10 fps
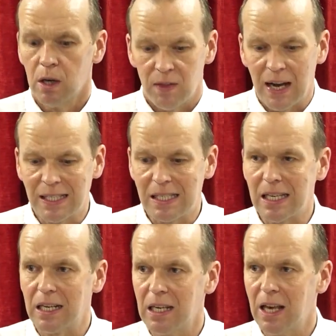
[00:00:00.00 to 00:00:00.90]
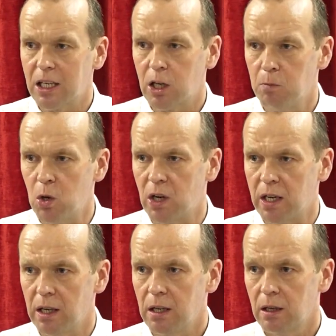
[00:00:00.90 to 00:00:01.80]
that city, that
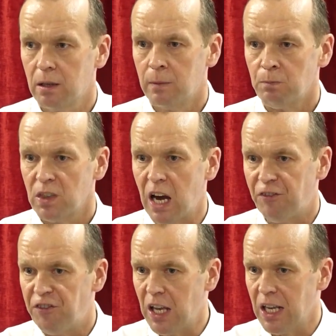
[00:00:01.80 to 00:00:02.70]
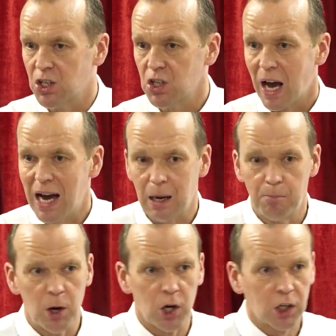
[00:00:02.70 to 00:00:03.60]
community, that village had a
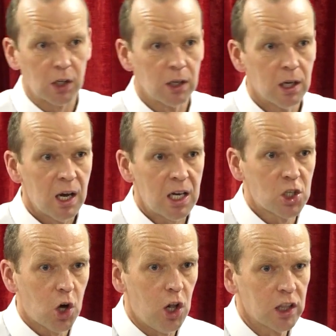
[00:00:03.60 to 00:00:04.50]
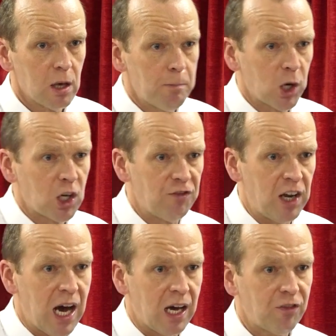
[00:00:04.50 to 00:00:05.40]
book. It's called the Book of
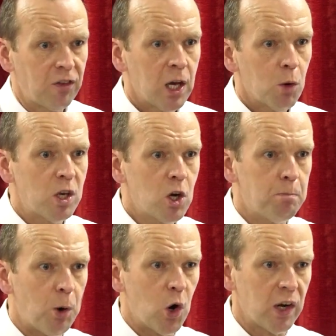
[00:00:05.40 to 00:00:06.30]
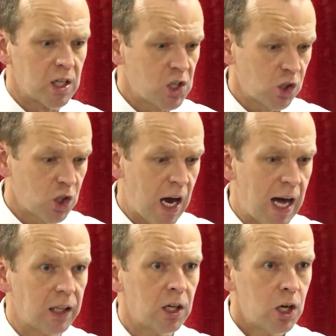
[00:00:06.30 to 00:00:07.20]
Life. When you're born as a
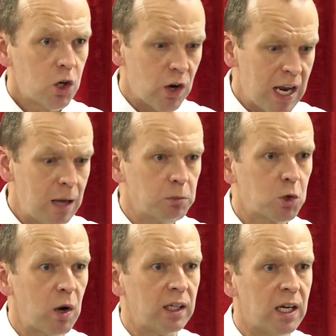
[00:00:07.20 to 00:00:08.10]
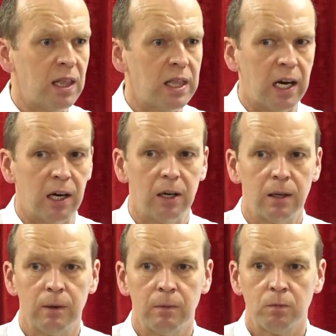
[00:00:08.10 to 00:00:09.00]
child, your name's written in there.
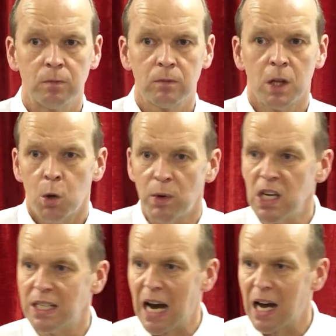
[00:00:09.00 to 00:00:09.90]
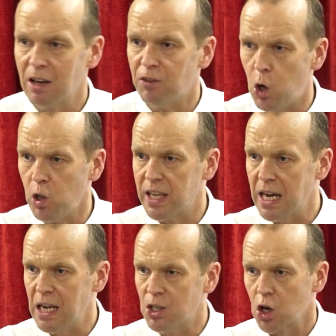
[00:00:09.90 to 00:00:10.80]
When you die of old
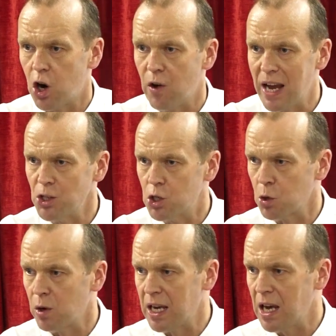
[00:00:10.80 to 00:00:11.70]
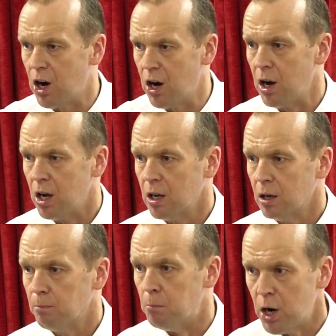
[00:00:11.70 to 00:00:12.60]
age or injury or
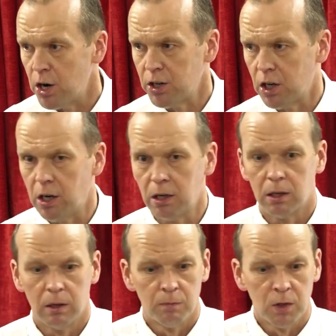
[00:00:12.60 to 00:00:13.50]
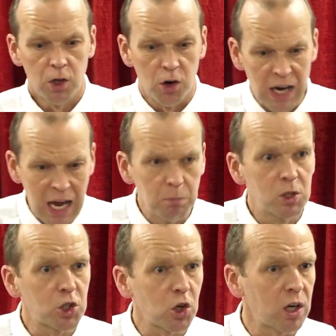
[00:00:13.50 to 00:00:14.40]
murder, your name's
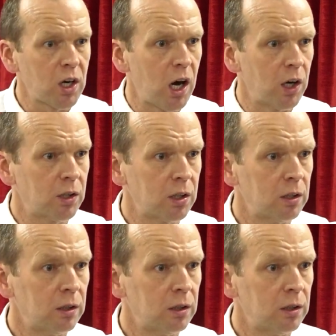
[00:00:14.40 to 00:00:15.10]
struck out.